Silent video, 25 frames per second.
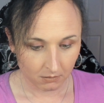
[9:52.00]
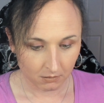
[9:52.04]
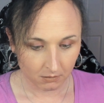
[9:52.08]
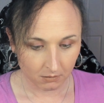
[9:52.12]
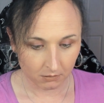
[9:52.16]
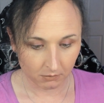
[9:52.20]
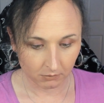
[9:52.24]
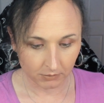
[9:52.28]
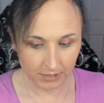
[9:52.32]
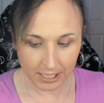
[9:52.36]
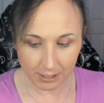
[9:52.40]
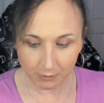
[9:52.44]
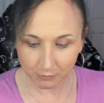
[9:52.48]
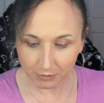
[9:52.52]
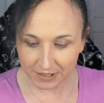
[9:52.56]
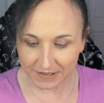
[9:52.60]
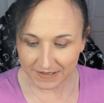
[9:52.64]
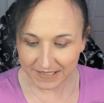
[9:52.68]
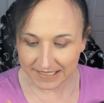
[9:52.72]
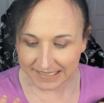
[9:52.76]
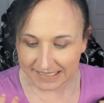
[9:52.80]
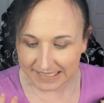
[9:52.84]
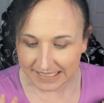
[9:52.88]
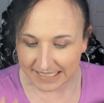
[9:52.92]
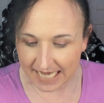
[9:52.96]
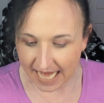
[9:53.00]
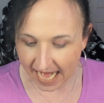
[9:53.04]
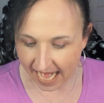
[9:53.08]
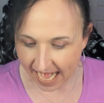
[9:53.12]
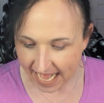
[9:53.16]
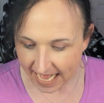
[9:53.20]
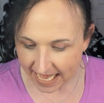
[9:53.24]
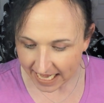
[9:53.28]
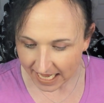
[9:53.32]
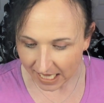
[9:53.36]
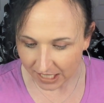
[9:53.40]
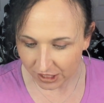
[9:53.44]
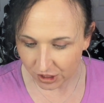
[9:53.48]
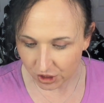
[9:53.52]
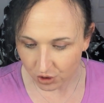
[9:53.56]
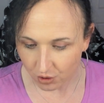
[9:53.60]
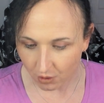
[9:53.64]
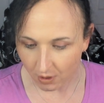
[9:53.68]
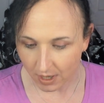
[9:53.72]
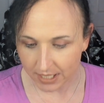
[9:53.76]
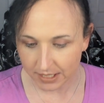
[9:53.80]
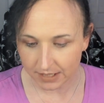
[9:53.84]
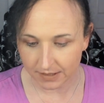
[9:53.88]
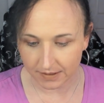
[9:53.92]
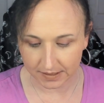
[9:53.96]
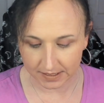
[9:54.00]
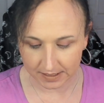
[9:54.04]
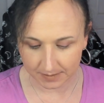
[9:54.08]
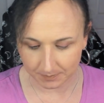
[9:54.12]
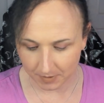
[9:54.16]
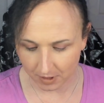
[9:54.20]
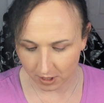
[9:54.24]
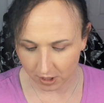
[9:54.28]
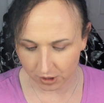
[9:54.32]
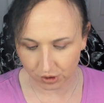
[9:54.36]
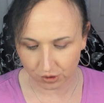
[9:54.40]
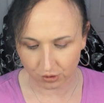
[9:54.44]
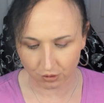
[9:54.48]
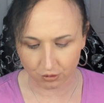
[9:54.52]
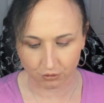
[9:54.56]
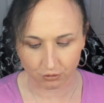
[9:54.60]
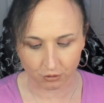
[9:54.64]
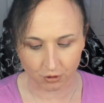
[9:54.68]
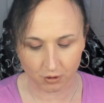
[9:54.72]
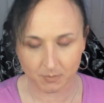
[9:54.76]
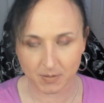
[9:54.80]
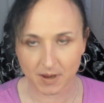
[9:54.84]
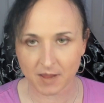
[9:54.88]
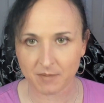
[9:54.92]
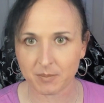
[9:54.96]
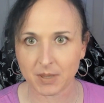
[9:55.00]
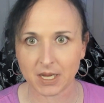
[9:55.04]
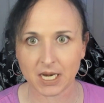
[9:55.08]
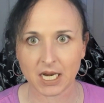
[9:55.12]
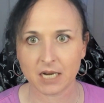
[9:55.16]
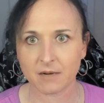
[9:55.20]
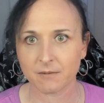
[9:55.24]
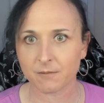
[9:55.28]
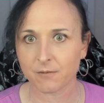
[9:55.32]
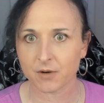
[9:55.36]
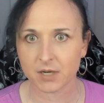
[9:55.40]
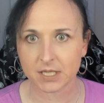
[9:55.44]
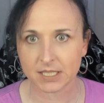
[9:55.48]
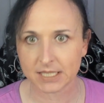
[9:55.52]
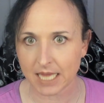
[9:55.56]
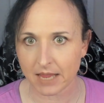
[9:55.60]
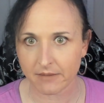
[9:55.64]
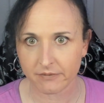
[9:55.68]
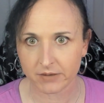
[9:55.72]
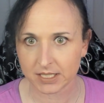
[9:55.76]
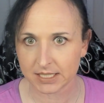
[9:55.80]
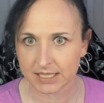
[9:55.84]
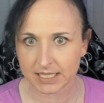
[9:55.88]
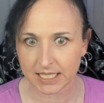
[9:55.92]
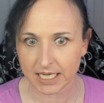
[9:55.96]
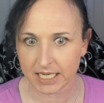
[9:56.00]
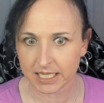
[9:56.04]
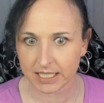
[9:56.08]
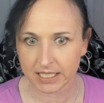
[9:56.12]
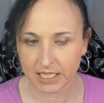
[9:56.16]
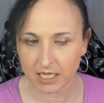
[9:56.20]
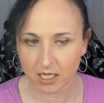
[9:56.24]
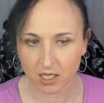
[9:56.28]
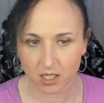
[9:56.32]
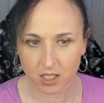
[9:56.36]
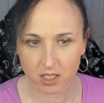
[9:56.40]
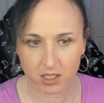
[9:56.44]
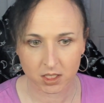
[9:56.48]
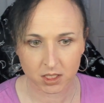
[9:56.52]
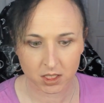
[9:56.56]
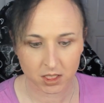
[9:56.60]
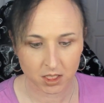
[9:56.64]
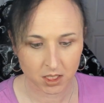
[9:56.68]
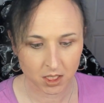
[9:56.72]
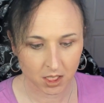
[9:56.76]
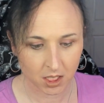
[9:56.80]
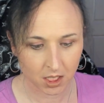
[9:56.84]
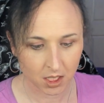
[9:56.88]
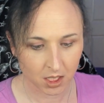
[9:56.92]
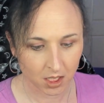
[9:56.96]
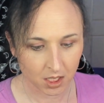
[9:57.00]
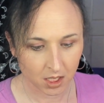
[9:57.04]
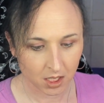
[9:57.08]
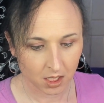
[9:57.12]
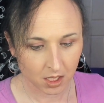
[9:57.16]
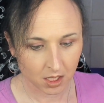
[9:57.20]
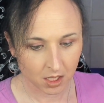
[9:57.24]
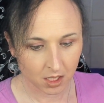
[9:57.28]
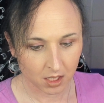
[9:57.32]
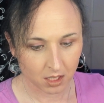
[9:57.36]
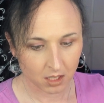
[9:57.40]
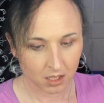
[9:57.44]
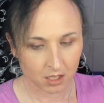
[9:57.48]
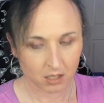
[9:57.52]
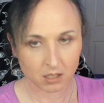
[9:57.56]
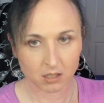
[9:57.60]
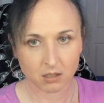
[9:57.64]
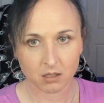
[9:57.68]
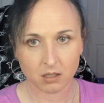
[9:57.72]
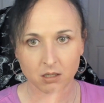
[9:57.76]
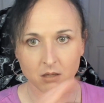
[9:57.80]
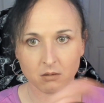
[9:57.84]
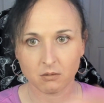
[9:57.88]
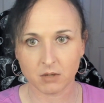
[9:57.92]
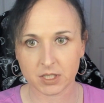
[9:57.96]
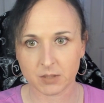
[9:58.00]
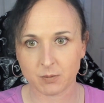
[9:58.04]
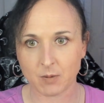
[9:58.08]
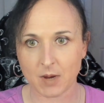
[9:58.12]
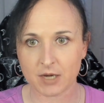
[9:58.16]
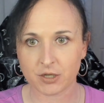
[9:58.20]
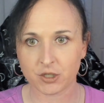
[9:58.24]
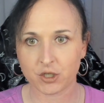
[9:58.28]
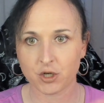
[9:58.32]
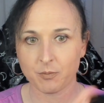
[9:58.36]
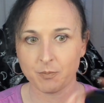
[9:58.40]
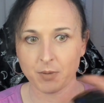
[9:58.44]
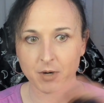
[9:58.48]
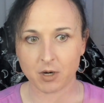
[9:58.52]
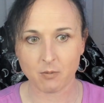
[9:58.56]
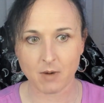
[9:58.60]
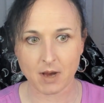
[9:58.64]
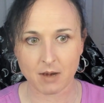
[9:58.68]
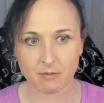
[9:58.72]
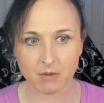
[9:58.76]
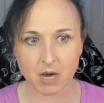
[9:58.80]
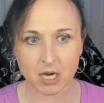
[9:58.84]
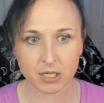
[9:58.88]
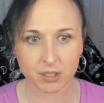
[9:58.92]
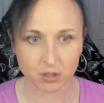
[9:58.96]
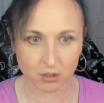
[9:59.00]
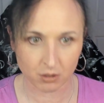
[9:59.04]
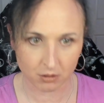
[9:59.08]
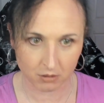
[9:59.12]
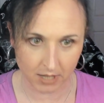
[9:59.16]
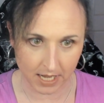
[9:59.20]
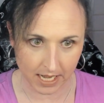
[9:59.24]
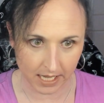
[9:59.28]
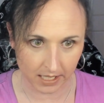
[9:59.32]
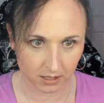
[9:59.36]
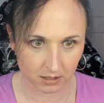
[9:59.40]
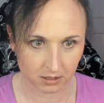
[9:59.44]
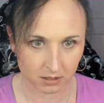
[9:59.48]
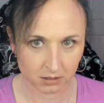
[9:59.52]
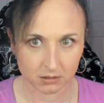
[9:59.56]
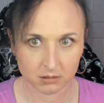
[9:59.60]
literally the day I joined the spiritual group I've been in for 17 years was when Jupiter went retrograde.